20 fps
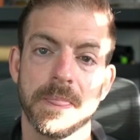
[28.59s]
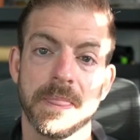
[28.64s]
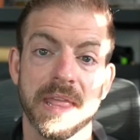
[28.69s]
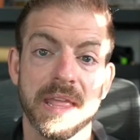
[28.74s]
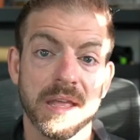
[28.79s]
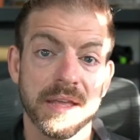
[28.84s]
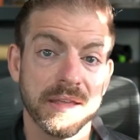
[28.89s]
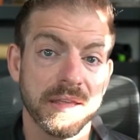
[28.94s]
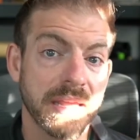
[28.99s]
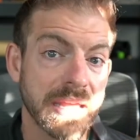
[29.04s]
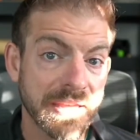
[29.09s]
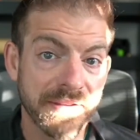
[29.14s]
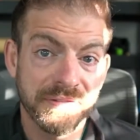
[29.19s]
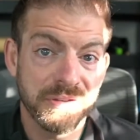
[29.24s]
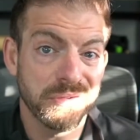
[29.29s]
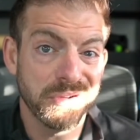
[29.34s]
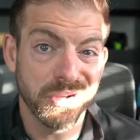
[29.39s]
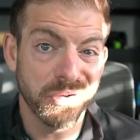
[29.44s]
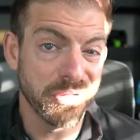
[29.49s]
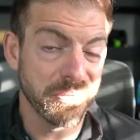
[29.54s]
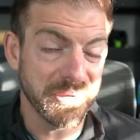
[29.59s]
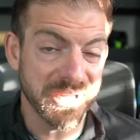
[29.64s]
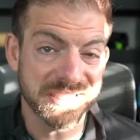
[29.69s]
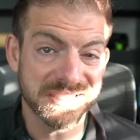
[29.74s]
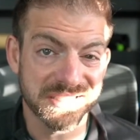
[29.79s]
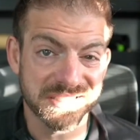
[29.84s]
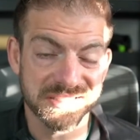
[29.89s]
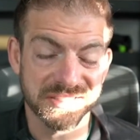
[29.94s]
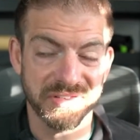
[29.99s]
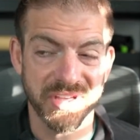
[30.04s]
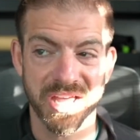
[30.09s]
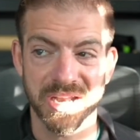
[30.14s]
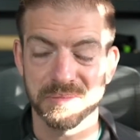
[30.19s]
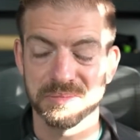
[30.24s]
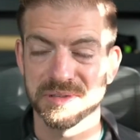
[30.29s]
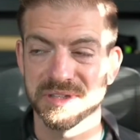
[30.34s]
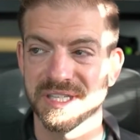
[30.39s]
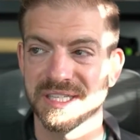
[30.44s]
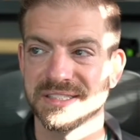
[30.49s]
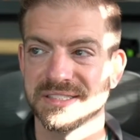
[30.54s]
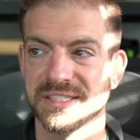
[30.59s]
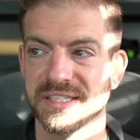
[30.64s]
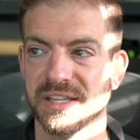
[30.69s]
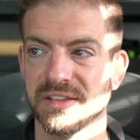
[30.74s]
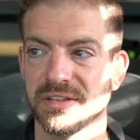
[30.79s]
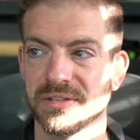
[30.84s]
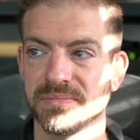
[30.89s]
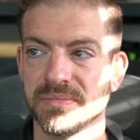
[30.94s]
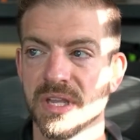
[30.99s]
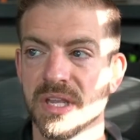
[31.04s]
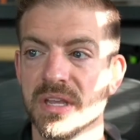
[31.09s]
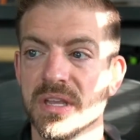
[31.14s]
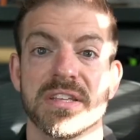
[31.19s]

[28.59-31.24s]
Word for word: if you know the basics of how to put that together.